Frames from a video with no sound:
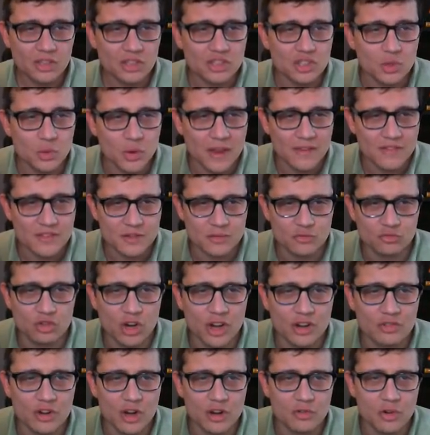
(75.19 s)
So we had this
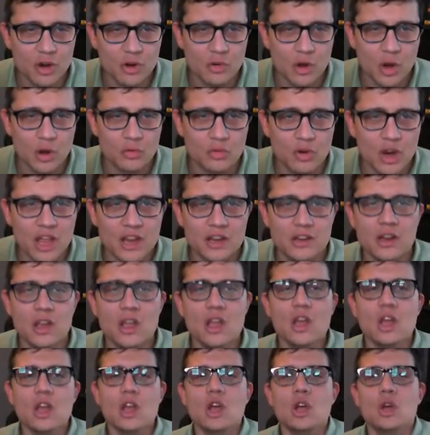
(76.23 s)
run, run, run, run, run.
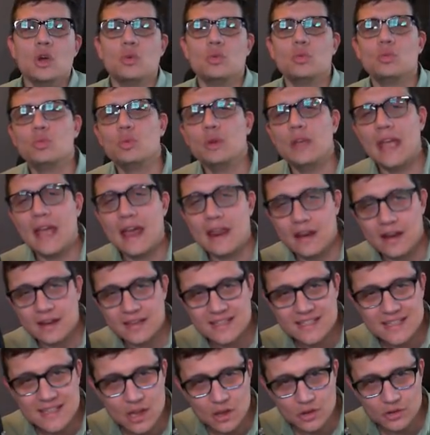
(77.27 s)
We had a
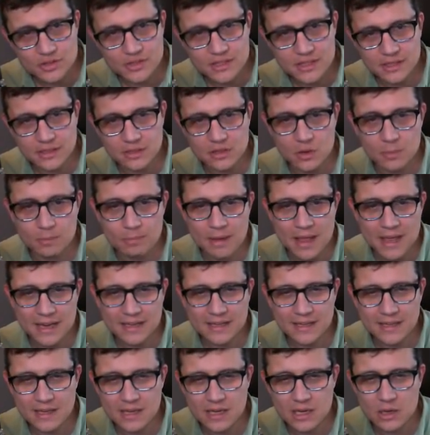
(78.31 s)
sell signal
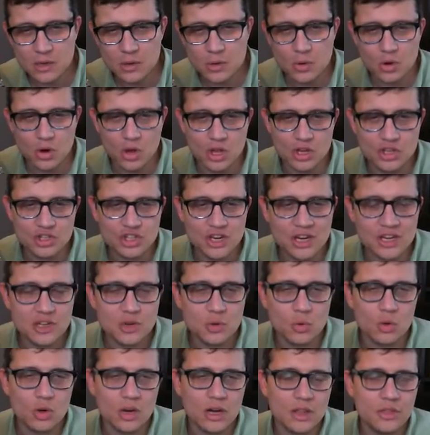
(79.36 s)
back here on
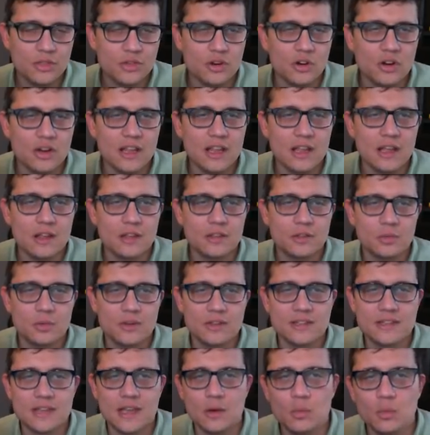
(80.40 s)
January thirtieth.
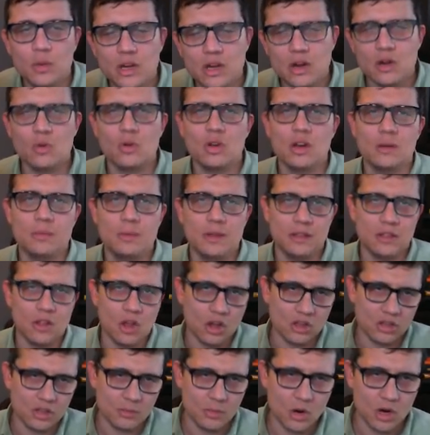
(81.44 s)
We said, we don't want to be
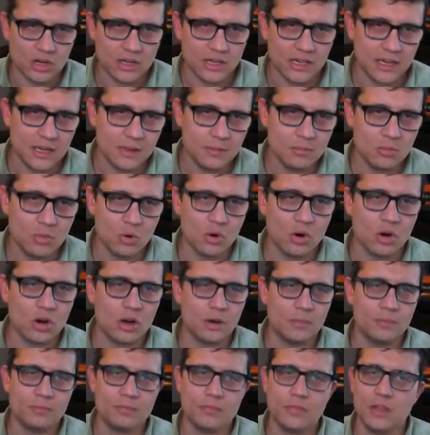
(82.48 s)
long the market
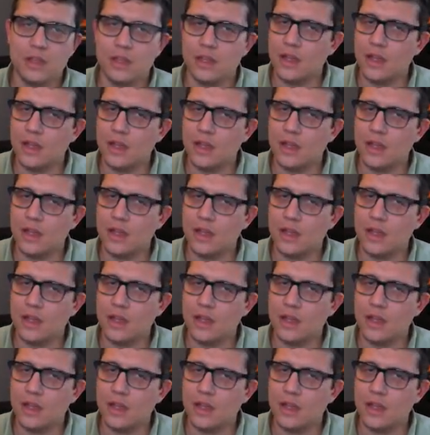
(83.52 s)
anymore.